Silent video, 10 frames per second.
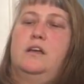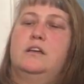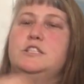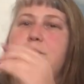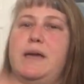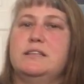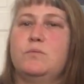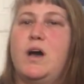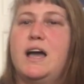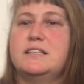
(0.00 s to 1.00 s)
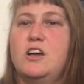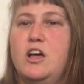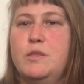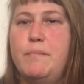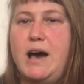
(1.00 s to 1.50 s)
Space-wise on
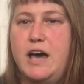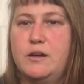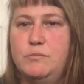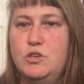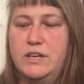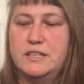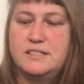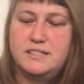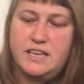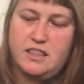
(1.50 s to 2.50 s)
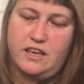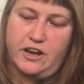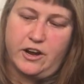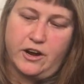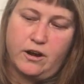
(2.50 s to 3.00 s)
the bottom, you can see
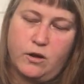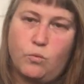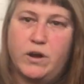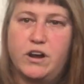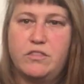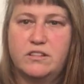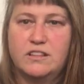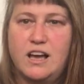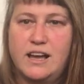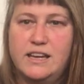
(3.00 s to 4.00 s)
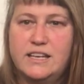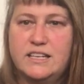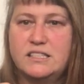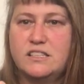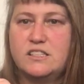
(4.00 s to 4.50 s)
there where the line
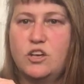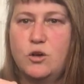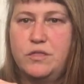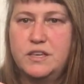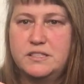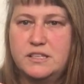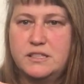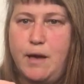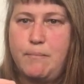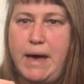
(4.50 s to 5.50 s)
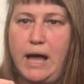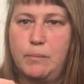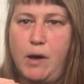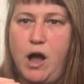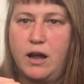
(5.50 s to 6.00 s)
is. So this is that
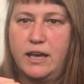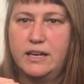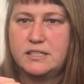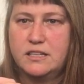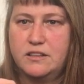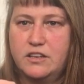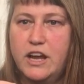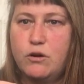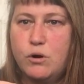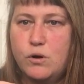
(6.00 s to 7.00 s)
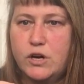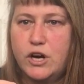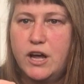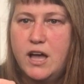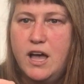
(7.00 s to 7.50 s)
back pocket. It's a
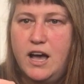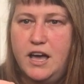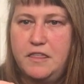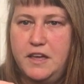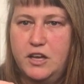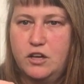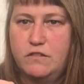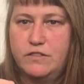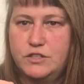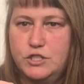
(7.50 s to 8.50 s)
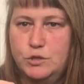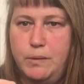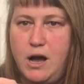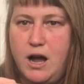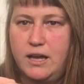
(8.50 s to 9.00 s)
narrower, I think, of the two
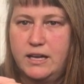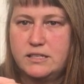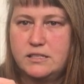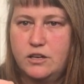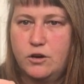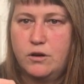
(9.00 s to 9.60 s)
pockets. So